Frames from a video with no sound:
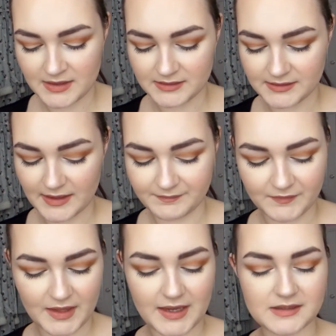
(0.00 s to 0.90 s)
yeah,
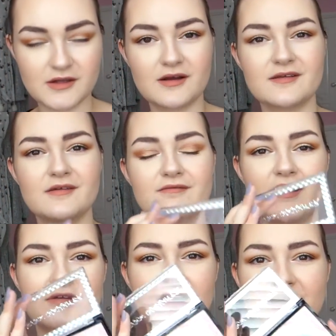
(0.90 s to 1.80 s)
it looks
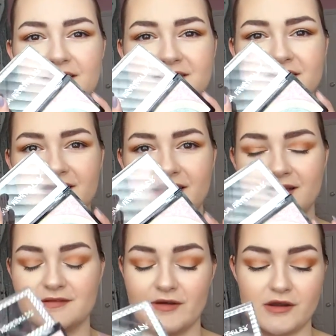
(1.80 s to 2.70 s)
very nice and
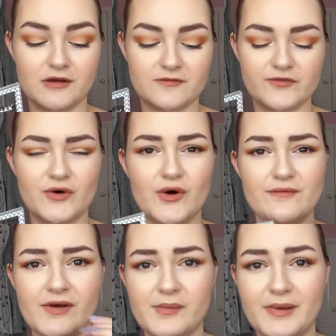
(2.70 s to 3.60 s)
it's very good for
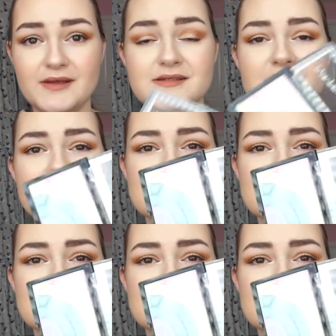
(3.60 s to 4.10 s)
very pale skin